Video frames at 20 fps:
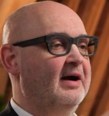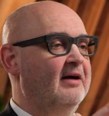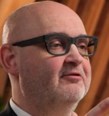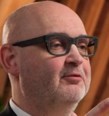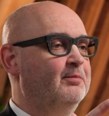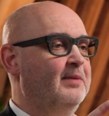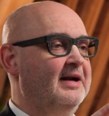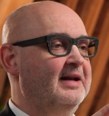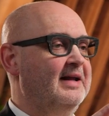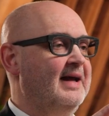
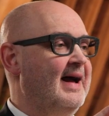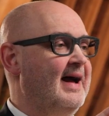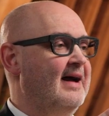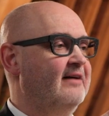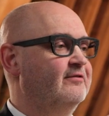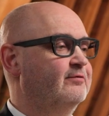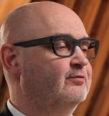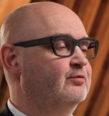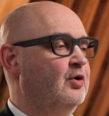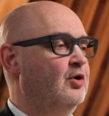everybody
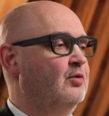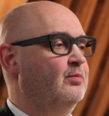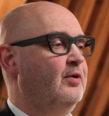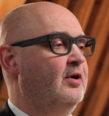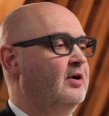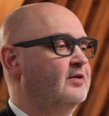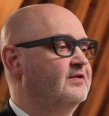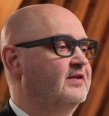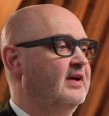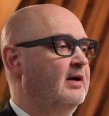has
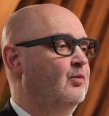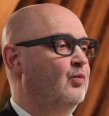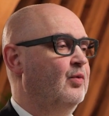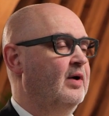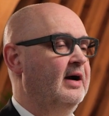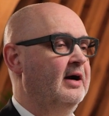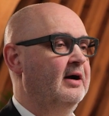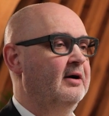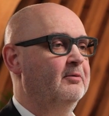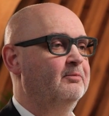robots and
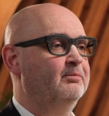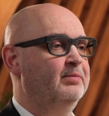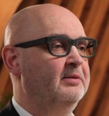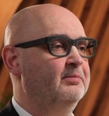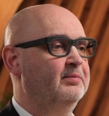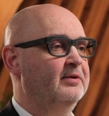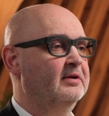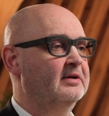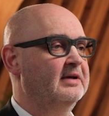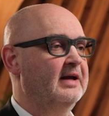where people